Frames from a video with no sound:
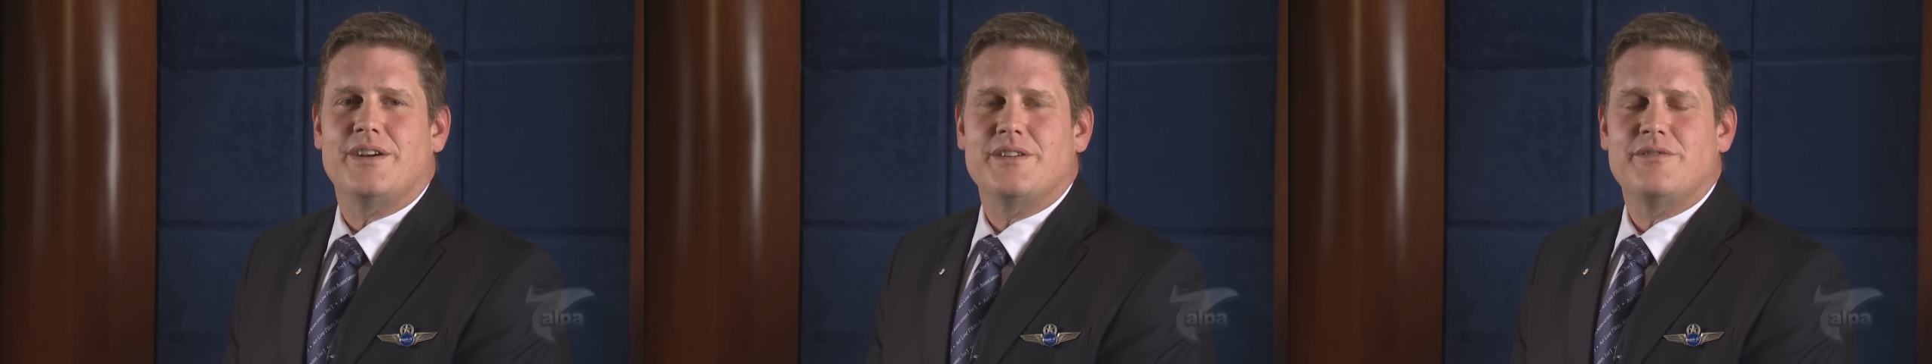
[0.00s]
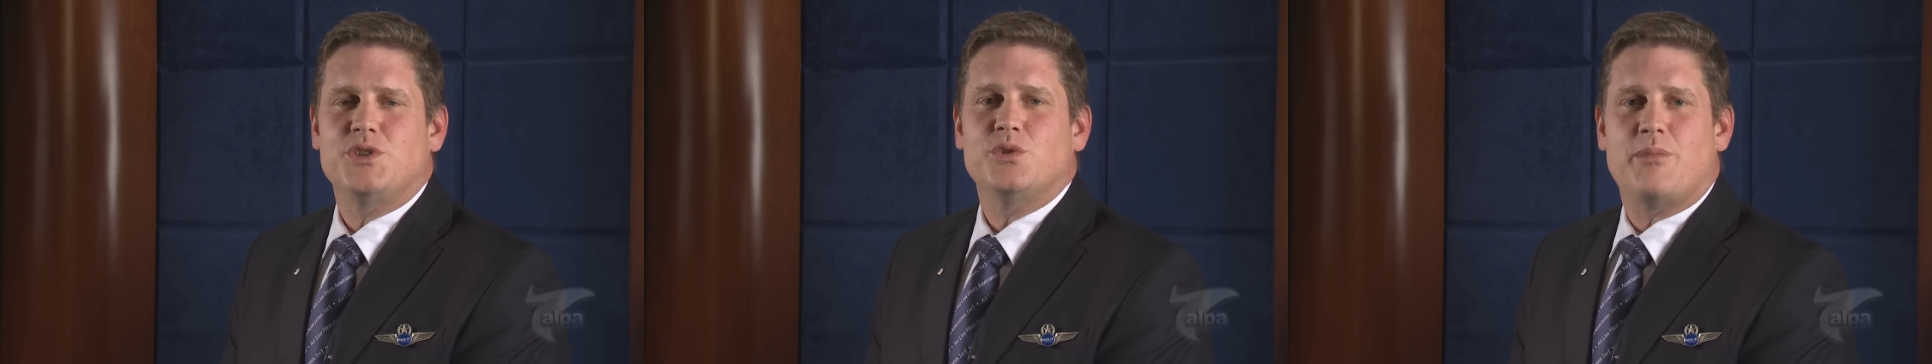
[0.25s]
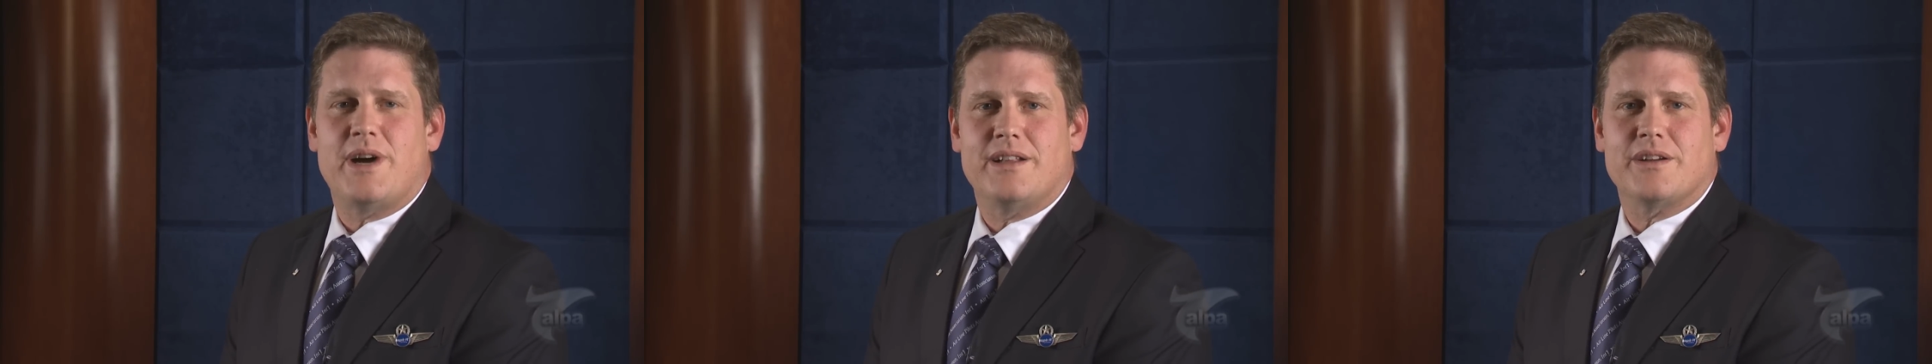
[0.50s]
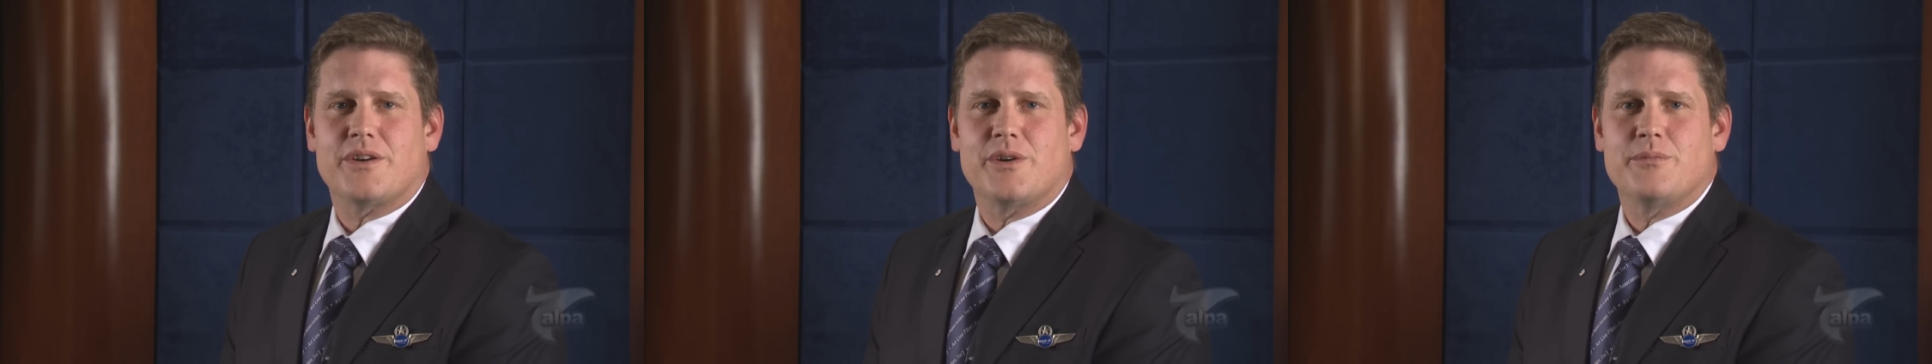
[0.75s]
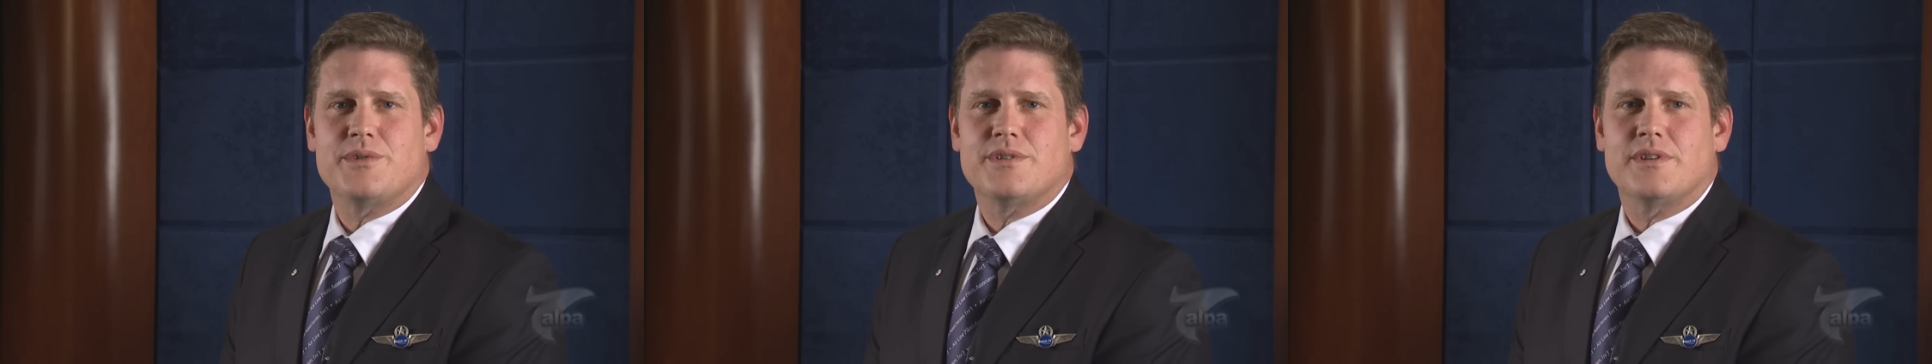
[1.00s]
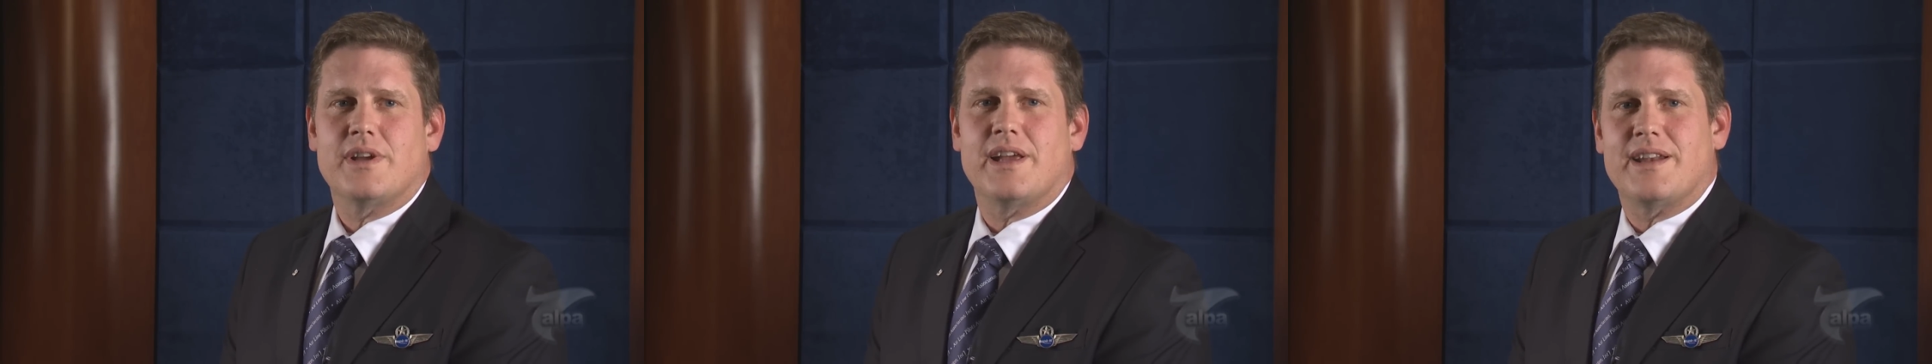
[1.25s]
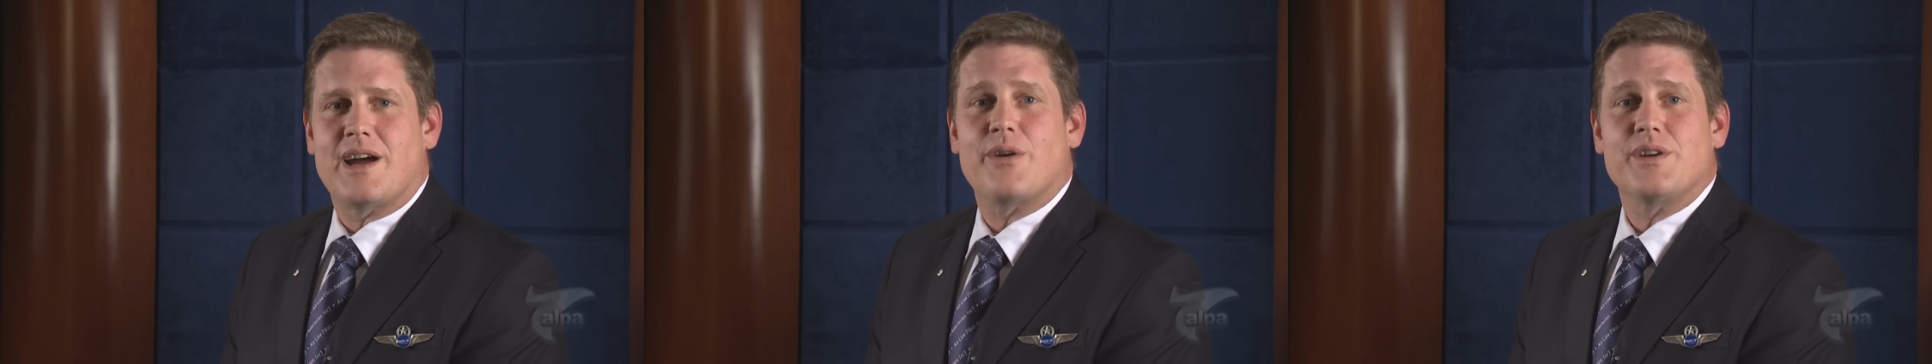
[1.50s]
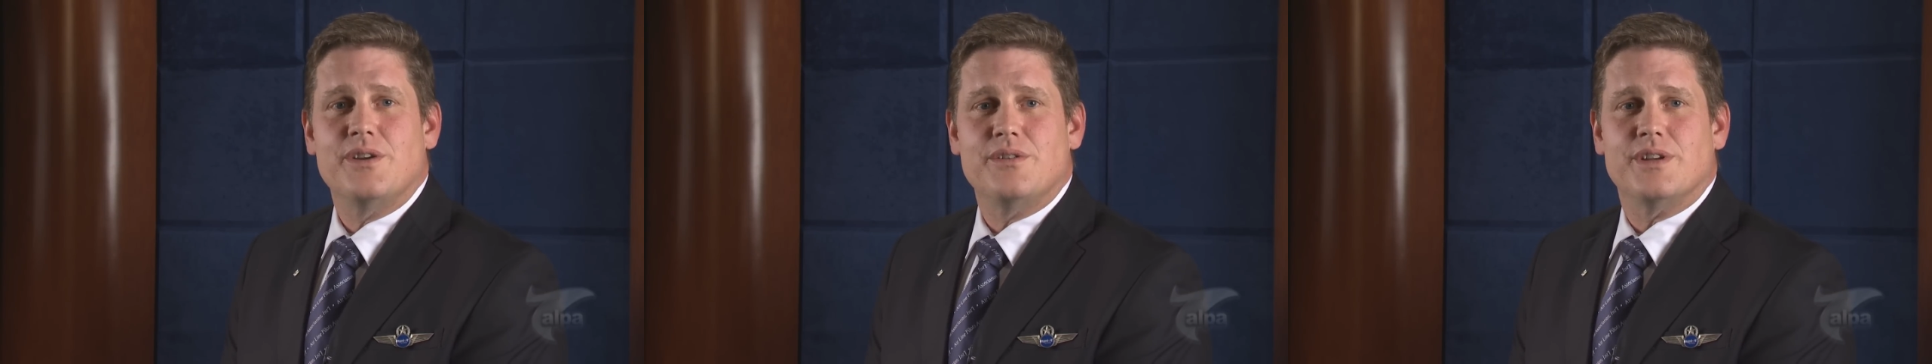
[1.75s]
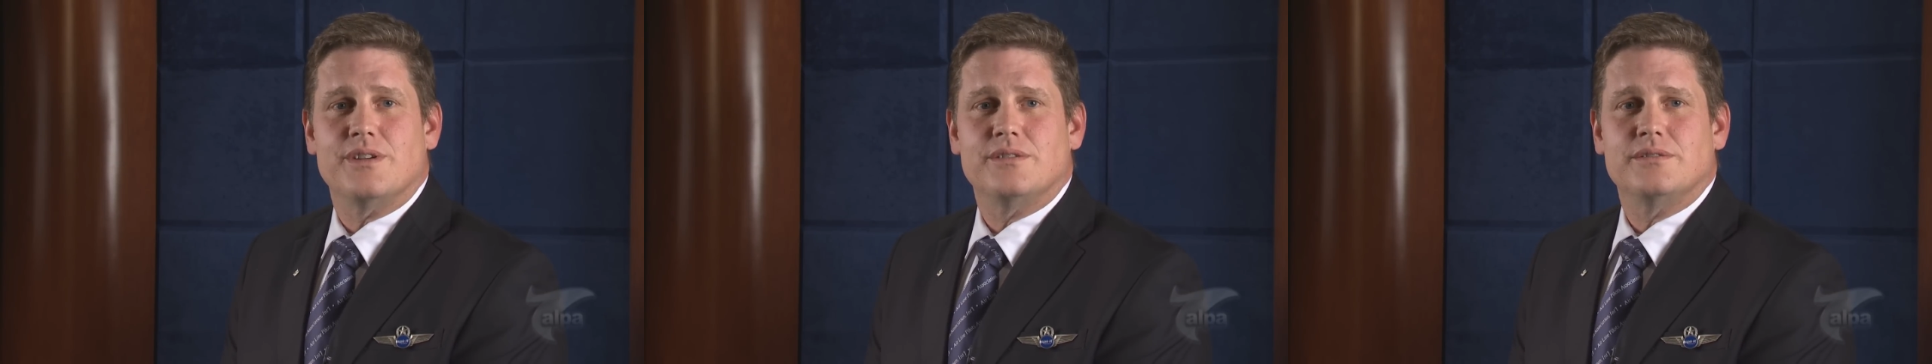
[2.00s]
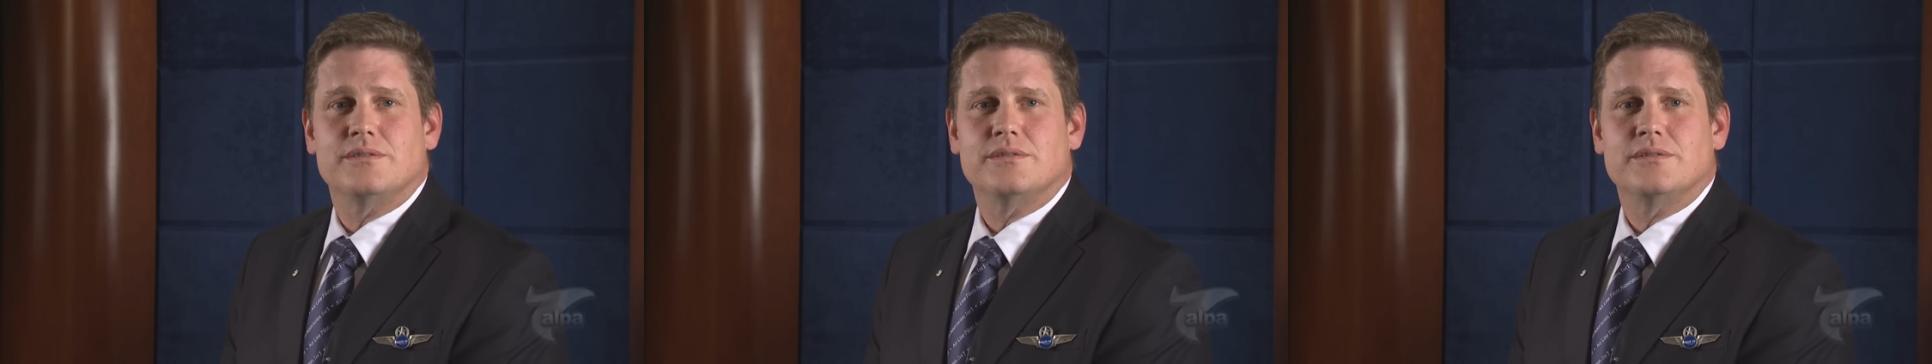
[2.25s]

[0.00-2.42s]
individual pilot groups and our union.